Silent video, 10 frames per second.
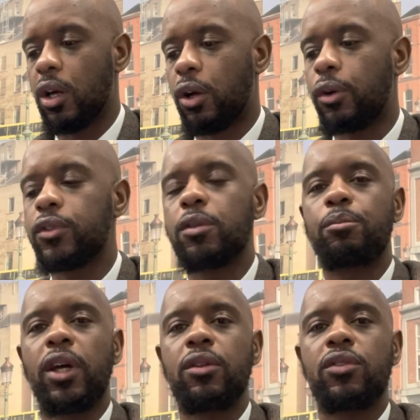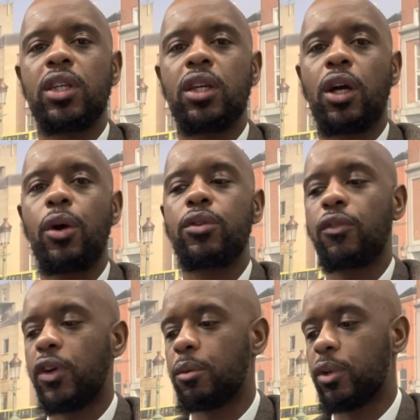contemplates the
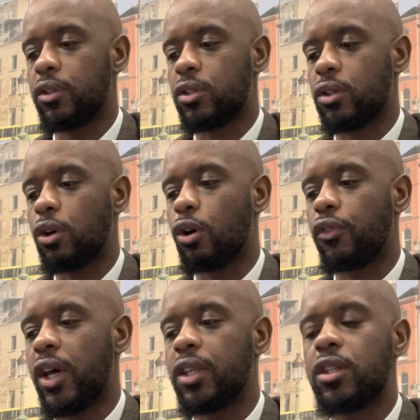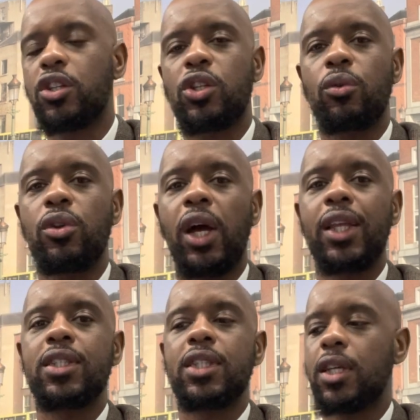co-development of an additional
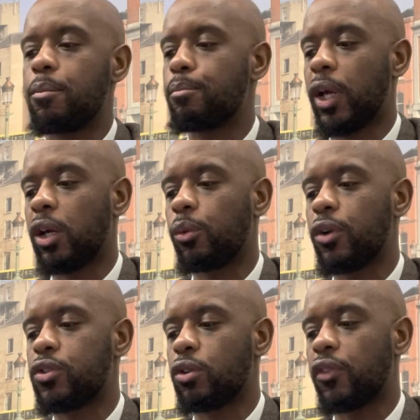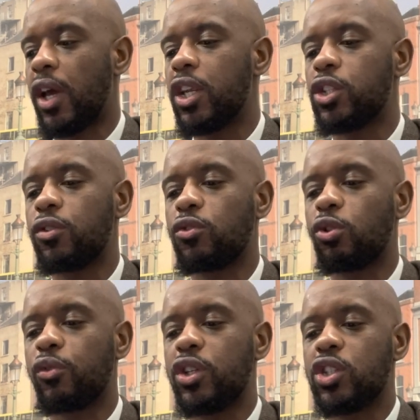90 megawatts of energy
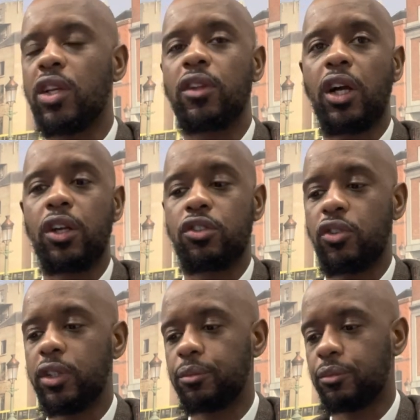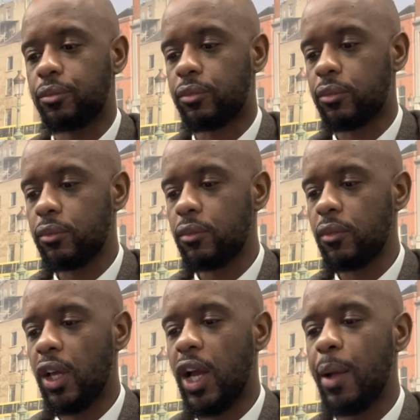storage in the country.
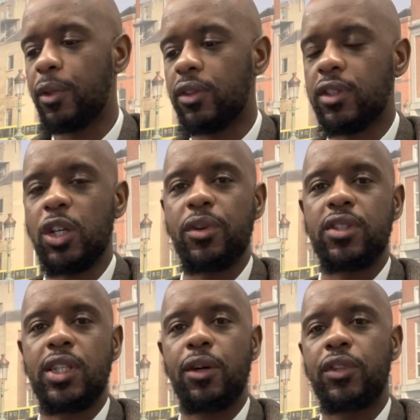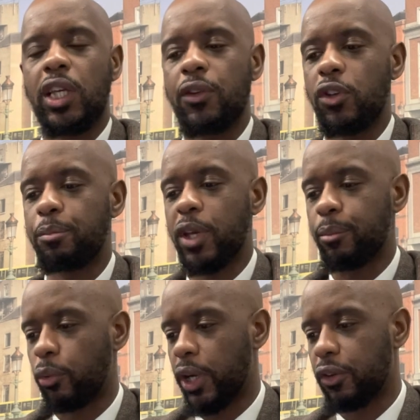The deal itself, to give you a
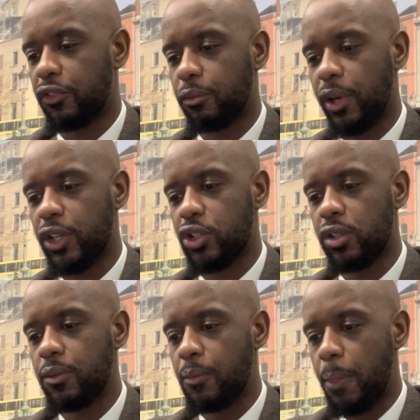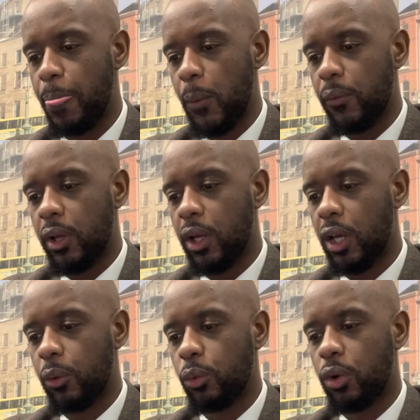bit more information,
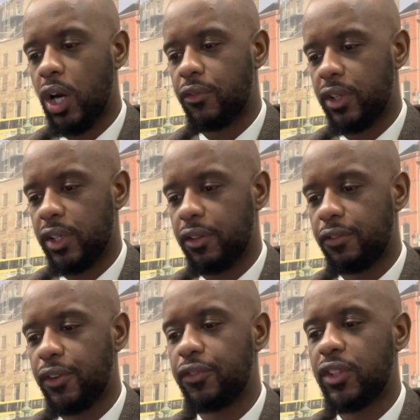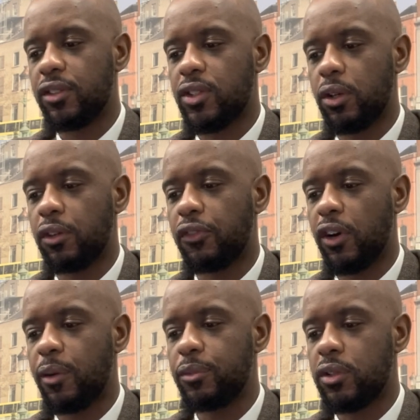will cover 15 solar
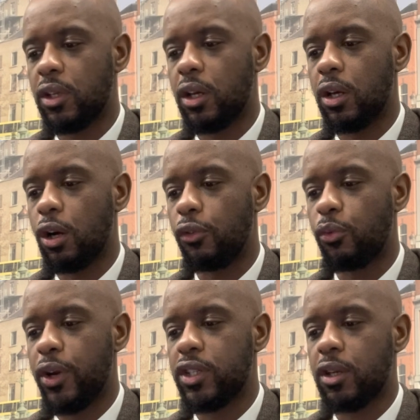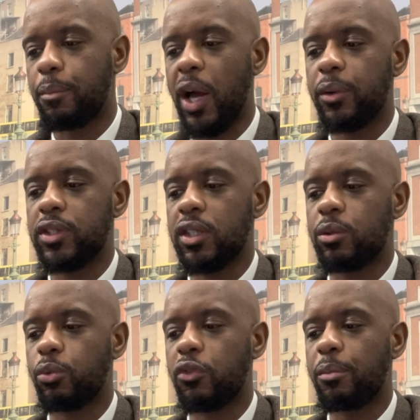farms, of which
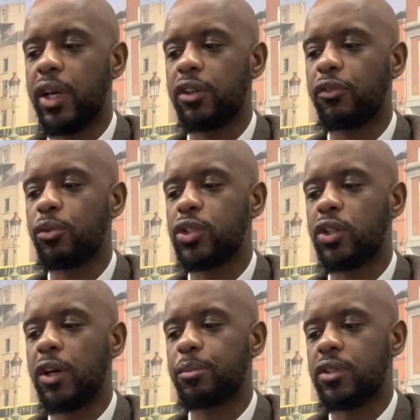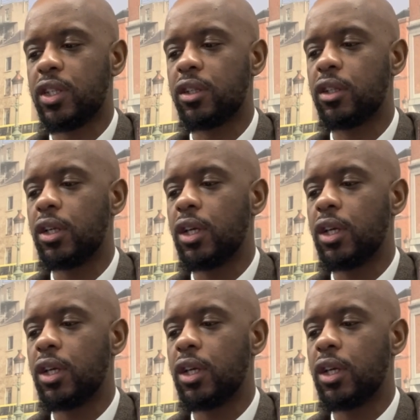Powertis will remain 49%